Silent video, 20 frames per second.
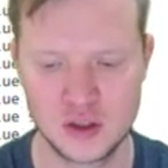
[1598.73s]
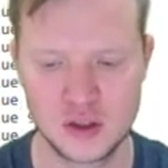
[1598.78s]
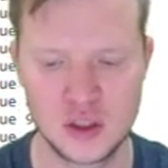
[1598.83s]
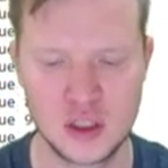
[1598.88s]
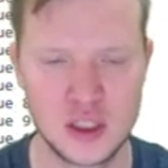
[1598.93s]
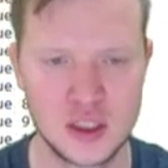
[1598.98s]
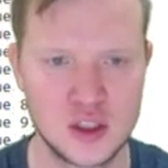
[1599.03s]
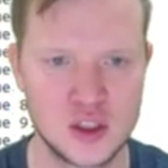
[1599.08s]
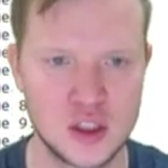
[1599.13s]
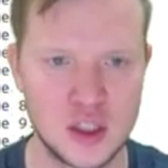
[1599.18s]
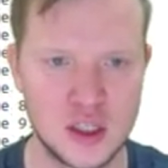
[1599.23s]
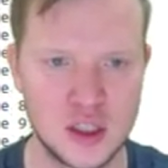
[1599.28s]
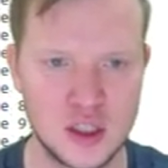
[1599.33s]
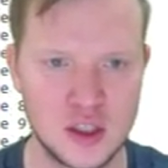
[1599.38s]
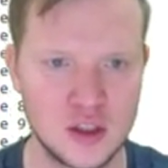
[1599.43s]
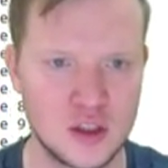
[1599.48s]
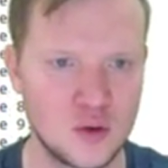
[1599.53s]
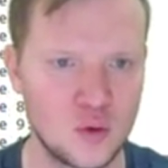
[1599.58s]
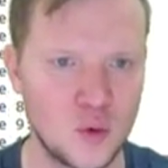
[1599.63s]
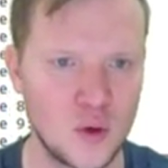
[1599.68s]
So let's say
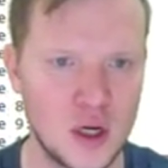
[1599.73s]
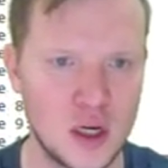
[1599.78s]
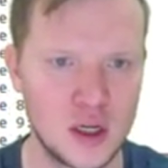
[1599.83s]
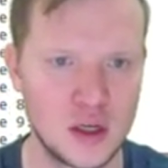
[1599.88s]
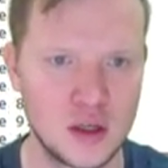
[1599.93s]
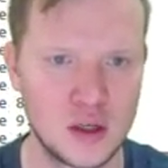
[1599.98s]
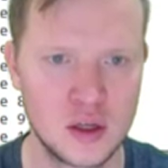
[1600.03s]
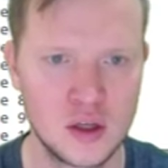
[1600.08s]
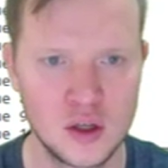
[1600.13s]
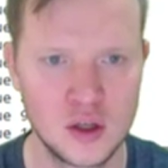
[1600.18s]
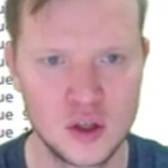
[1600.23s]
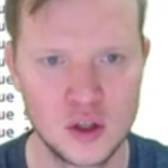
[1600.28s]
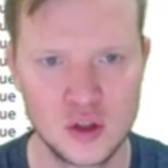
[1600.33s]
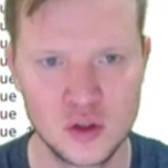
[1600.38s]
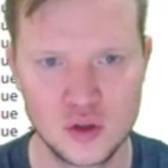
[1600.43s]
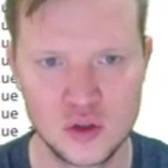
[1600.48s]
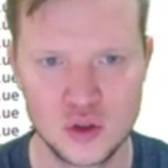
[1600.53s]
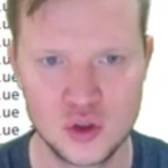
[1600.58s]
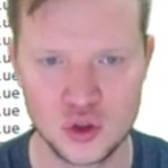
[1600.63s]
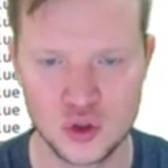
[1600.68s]
enter 1,
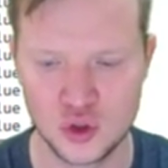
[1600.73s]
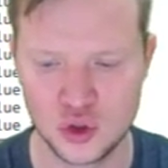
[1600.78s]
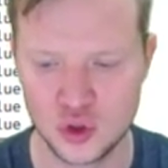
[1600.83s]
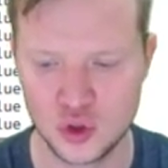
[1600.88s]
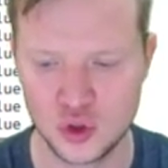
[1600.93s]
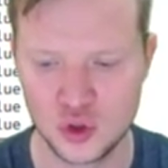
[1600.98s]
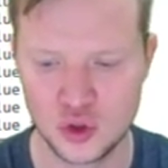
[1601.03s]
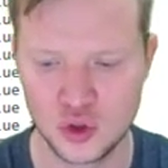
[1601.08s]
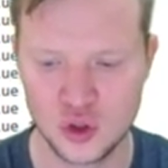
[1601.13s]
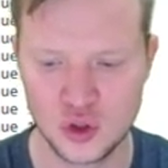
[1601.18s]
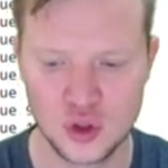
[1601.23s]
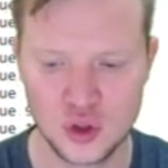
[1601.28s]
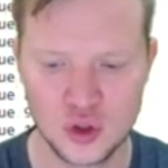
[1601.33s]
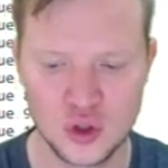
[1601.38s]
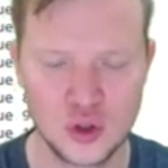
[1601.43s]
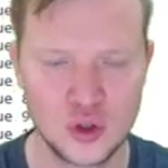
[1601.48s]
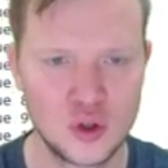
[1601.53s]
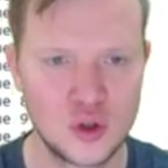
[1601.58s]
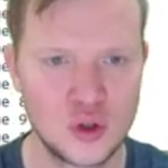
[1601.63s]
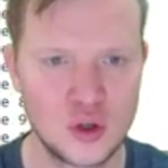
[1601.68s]
2,
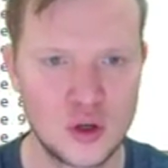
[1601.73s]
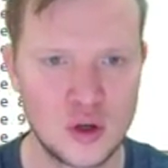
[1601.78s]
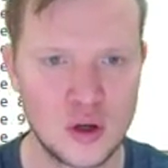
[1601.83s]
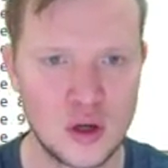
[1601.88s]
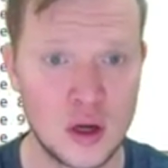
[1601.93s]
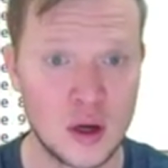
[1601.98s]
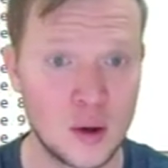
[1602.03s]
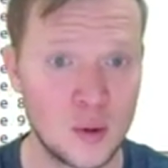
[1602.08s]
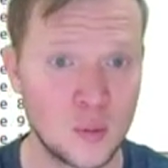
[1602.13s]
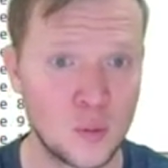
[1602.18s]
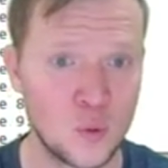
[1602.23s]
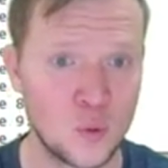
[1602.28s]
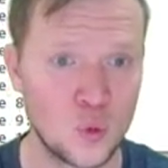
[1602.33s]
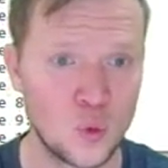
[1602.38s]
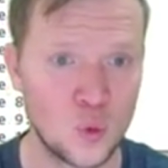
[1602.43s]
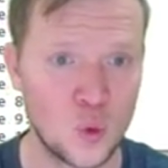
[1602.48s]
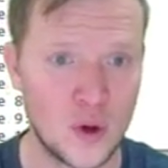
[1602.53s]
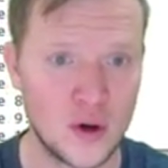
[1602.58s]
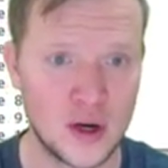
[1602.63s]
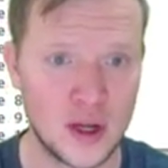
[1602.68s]
um,
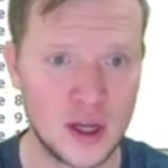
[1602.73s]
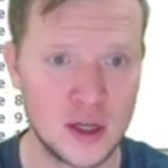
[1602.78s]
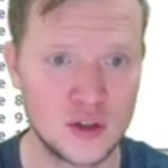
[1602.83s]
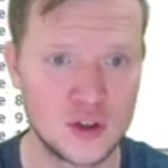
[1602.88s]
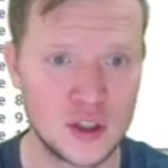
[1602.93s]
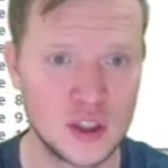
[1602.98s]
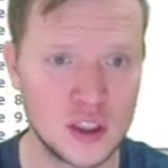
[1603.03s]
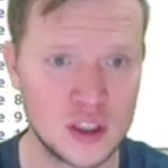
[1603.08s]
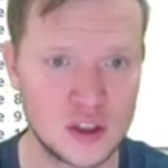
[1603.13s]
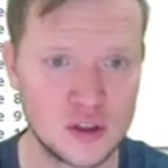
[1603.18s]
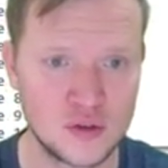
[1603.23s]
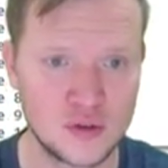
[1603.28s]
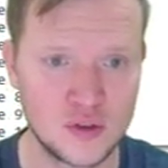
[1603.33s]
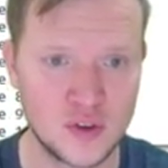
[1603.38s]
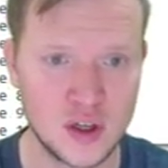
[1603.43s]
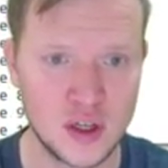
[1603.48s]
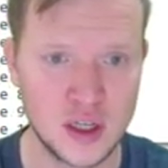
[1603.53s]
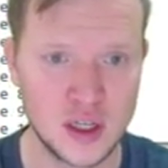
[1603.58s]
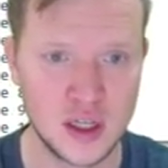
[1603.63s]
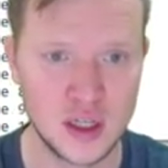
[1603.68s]
100 is
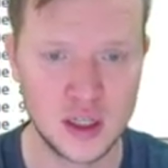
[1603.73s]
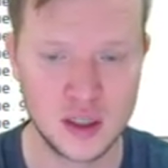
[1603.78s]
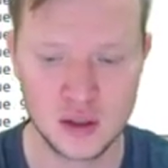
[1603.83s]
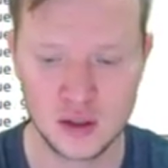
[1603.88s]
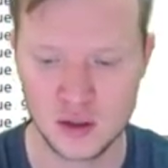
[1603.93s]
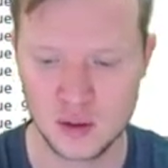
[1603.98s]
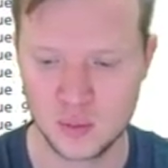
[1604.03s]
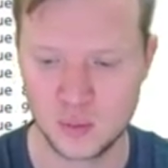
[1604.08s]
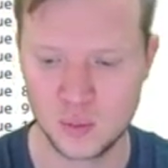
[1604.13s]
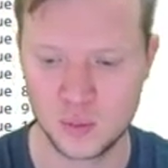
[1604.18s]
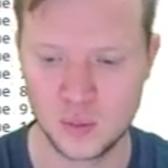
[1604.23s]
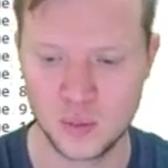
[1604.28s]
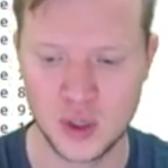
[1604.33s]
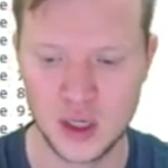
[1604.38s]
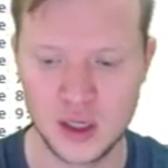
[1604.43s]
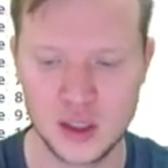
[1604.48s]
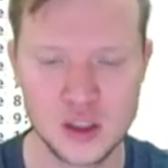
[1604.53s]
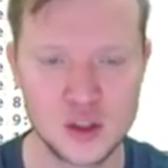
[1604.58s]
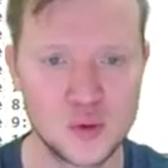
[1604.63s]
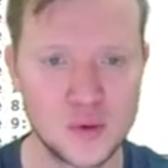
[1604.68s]
fine,
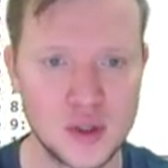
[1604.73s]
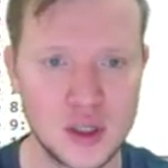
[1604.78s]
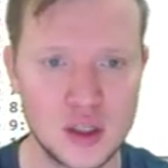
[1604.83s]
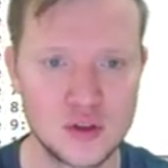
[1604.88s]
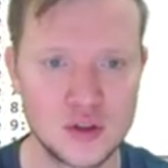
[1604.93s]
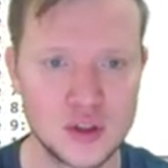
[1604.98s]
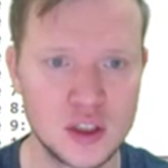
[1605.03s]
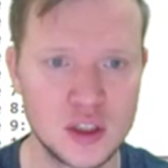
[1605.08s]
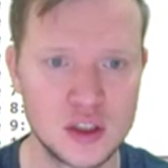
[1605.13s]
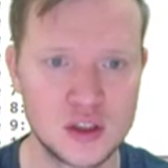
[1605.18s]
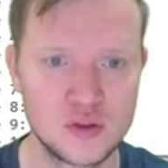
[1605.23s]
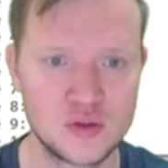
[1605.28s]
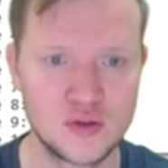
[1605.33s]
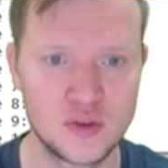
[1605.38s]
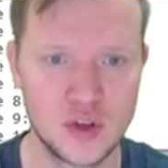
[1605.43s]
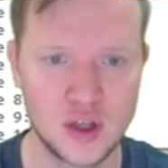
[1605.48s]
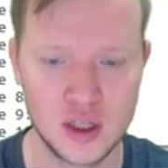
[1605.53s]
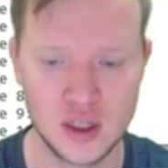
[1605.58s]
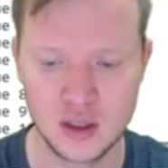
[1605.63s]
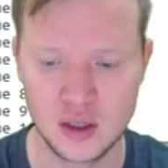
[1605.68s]
minus 100 is
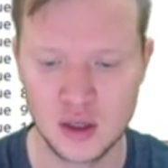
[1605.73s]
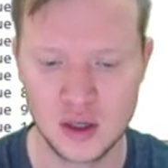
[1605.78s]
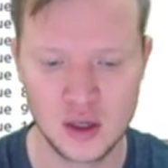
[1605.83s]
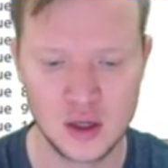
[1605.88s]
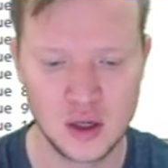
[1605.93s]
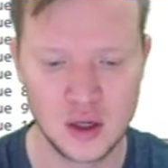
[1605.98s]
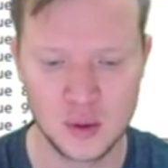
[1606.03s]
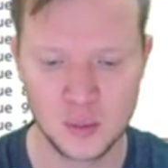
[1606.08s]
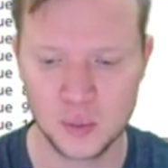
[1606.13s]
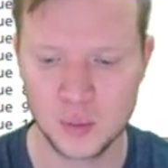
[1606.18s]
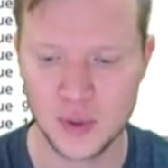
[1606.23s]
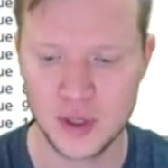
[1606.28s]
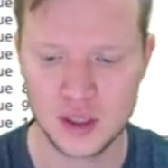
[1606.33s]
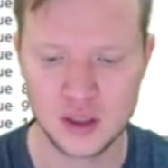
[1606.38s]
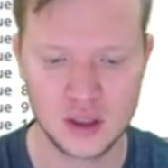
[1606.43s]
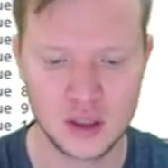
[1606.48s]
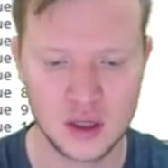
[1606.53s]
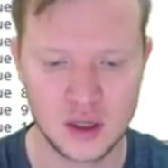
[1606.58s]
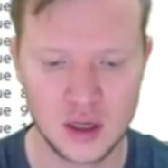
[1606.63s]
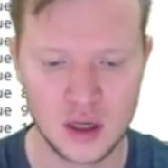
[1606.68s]
fine,
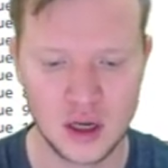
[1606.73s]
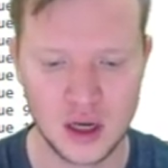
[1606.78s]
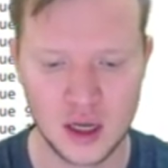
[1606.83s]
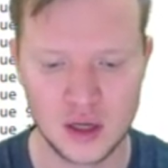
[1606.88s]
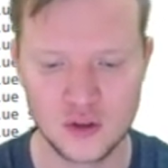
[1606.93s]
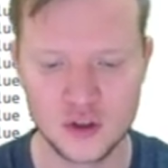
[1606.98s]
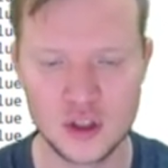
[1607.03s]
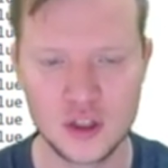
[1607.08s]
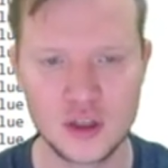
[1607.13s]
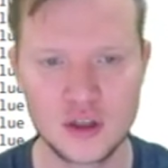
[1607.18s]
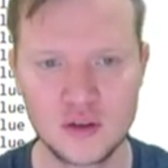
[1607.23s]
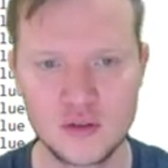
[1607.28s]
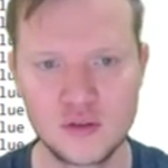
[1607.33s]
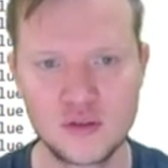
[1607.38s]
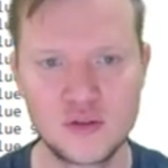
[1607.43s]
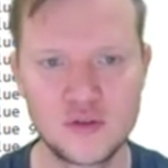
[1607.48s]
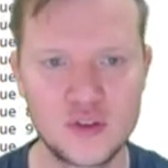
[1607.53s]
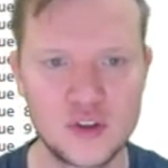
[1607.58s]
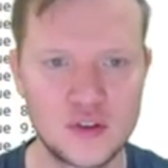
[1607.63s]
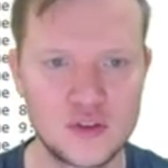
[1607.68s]
but
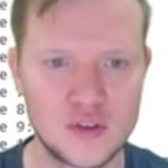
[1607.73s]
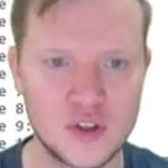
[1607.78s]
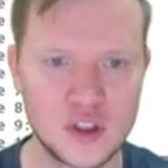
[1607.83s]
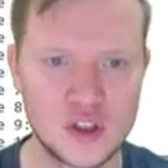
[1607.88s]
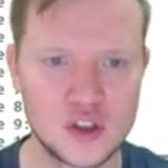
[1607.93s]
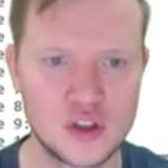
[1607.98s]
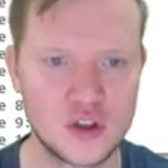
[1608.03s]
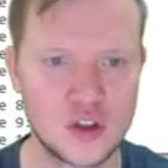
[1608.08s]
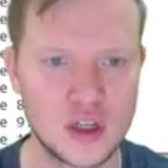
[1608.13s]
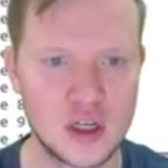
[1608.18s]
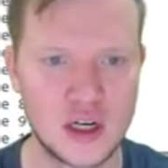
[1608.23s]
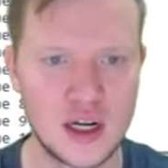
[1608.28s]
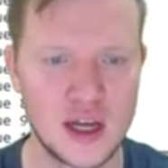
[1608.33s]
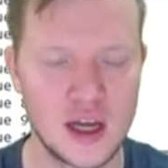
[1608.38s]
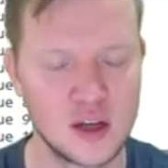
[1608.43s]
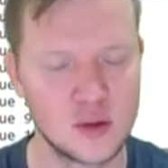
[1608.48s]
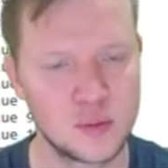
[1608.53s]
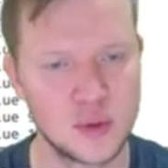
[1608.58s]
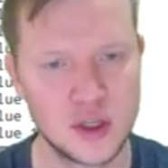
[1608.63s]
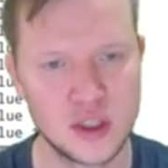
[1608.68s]
150 is not
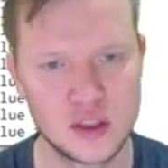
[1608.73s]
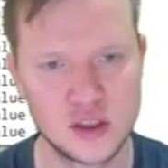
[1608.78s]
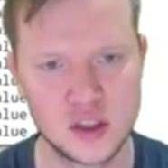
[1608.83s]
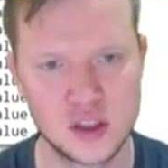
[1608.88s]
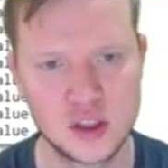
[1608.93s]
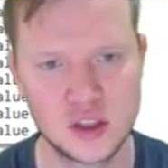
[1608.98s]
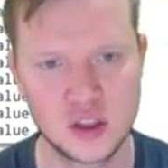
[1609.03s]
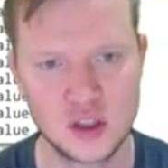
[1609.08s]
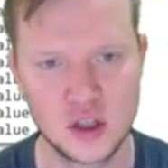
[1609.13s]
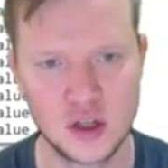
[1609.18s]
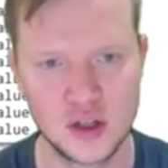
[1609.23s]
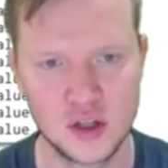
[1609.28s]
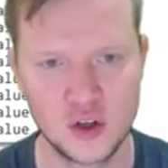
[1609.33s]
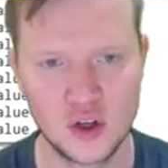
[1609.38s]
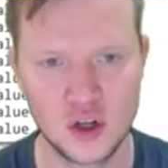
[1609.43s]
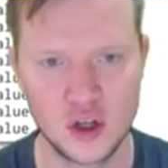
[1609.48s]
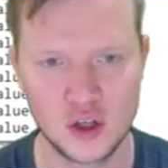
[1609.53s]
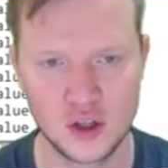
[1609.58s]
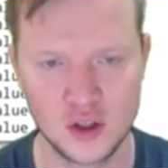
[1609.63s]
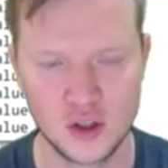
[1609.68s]
allowed, but it's going
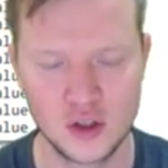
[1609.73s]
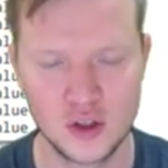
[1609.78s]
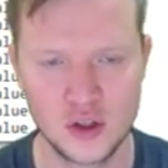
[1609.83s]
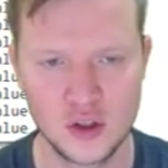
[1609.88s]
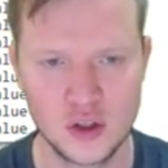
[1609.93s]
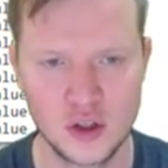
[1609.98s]
on.